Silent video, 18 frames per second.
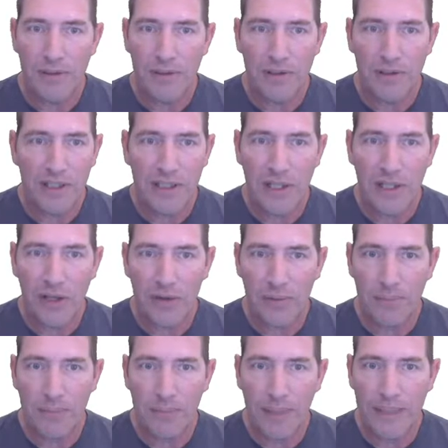look at the other
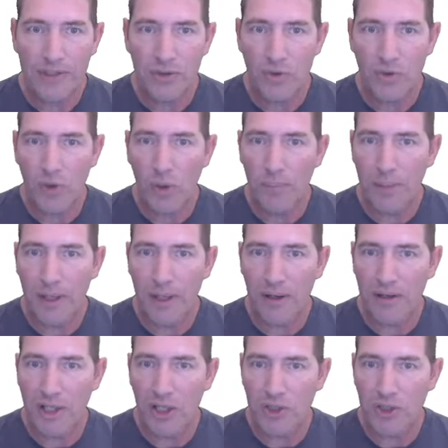base chrome
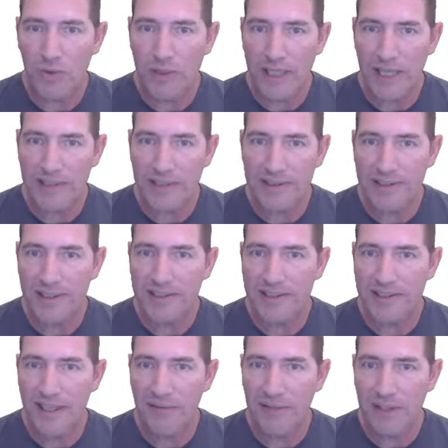parallels. We got
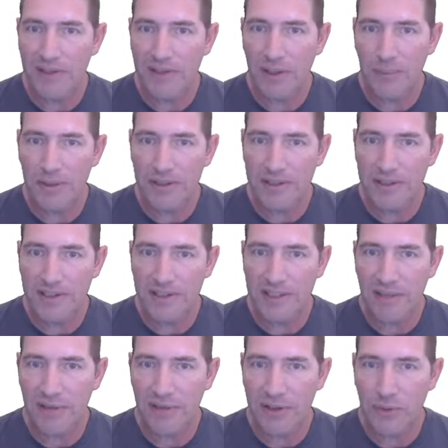670, number to
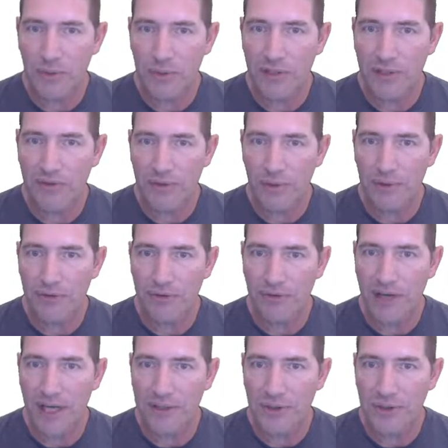673 for the
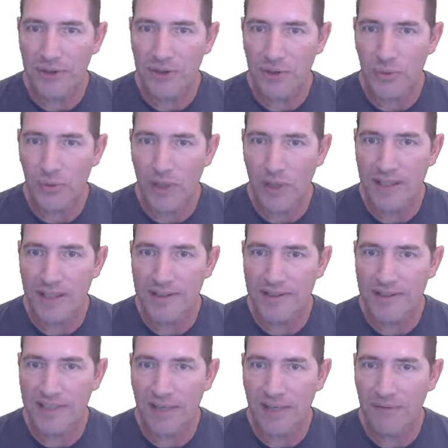refractors, the red
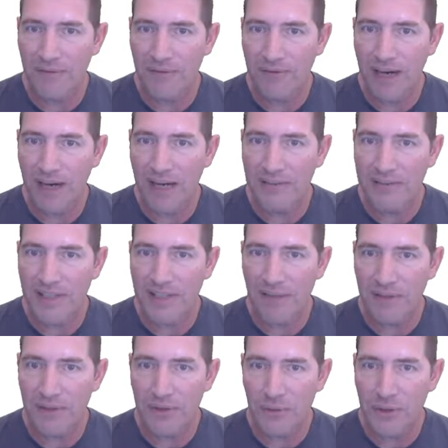
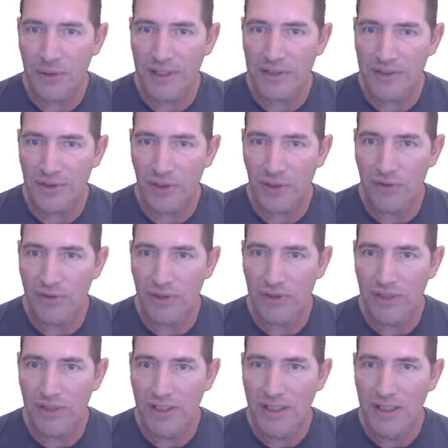573,
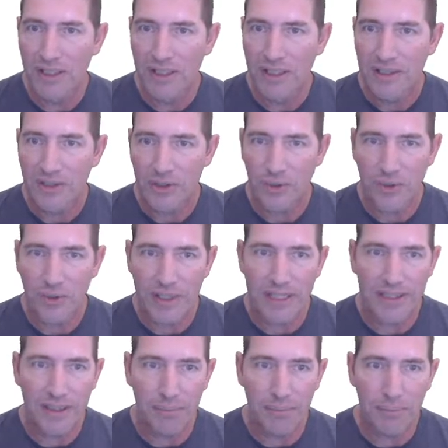silver, the
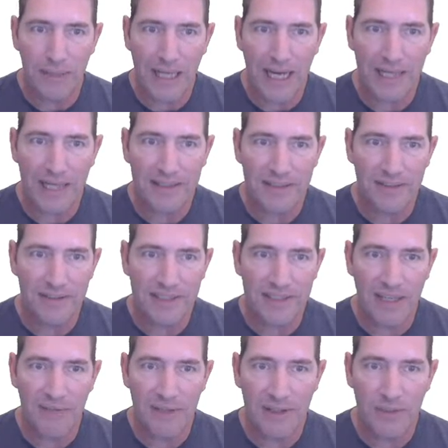green, the black
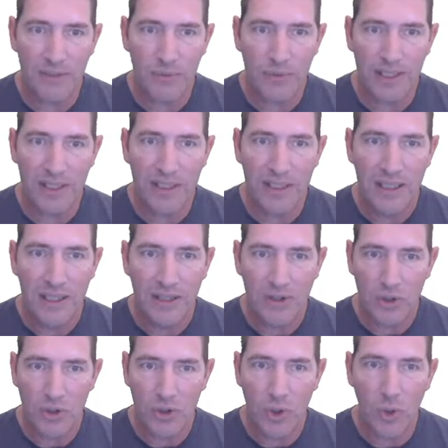73,
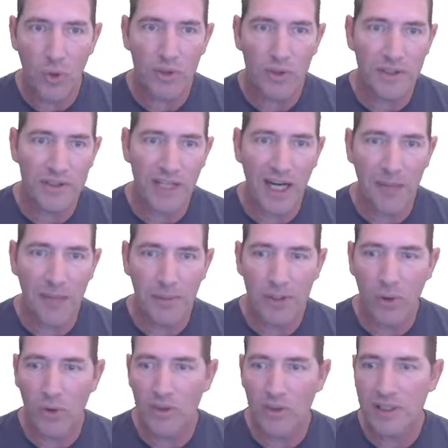the gold is hobby
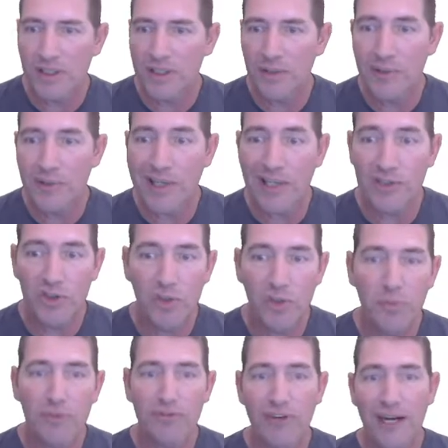only. And then you got
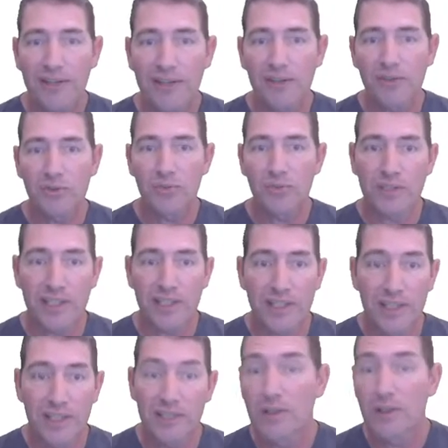super fractors, which I
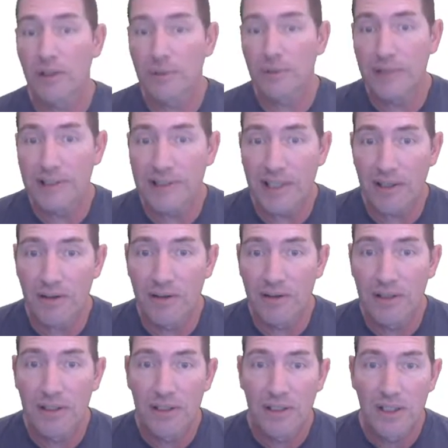guess are on retail.
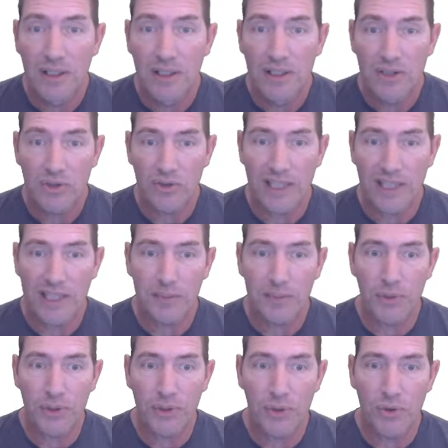So that's
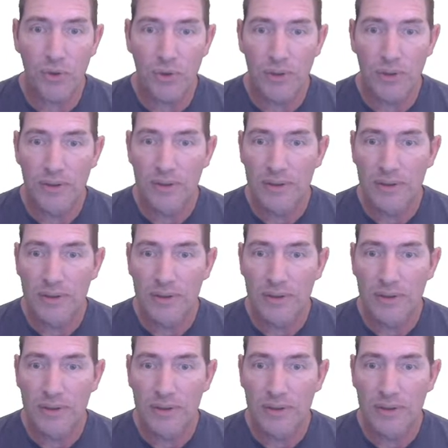pretty cool.